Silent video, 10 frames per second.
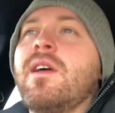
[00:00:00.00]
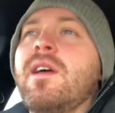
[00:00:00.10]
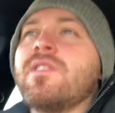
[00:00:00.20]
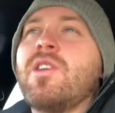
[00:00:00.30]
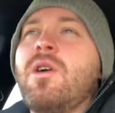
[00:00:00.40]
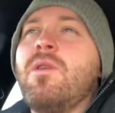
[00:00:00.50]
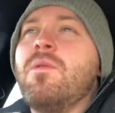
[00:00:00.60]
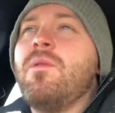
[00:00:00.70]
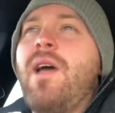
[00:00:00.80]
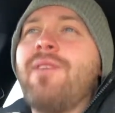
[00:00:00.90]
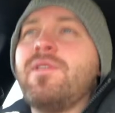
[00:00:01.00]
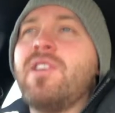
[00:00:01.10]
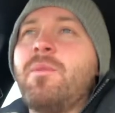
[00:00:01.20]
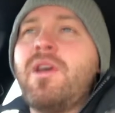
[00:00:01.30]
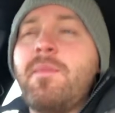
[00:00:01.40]
So every
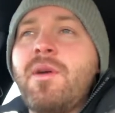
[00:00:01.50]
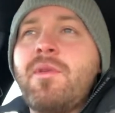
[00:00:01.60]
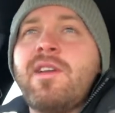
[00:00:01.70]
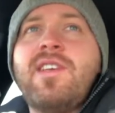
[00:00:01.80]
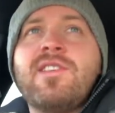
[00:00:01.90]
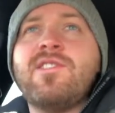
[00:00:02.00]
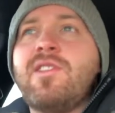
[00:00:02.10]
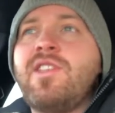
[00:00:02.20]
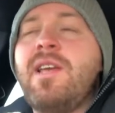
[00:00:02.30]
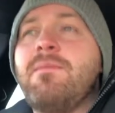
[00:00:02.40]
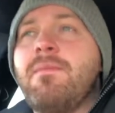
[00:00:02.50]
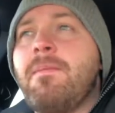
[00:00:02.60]
time we're coming up with ideas as a team,